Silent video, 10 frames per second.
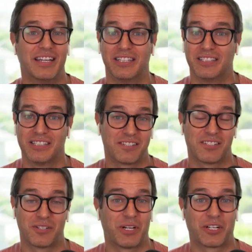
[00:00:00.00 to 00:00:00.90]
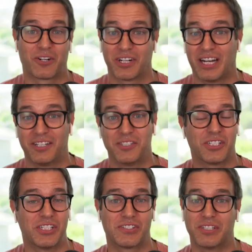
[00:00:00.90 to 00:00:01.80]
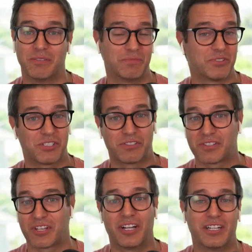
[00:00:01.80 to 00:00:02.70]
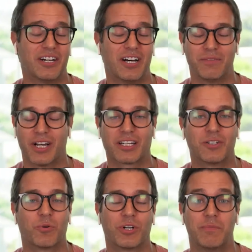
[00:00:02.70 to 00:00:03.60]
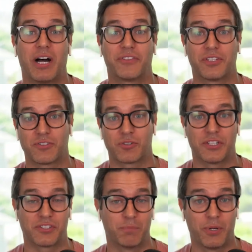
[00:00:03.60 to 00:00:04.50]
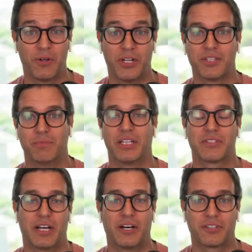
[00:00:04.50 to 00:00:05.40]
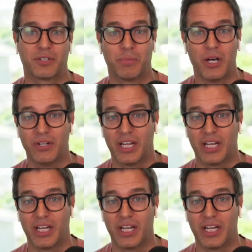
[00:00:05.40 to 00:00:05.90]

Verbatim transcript: listened to my cardiologist, and just thought, oh, I'm not going to worry about the stress component, the mental health component.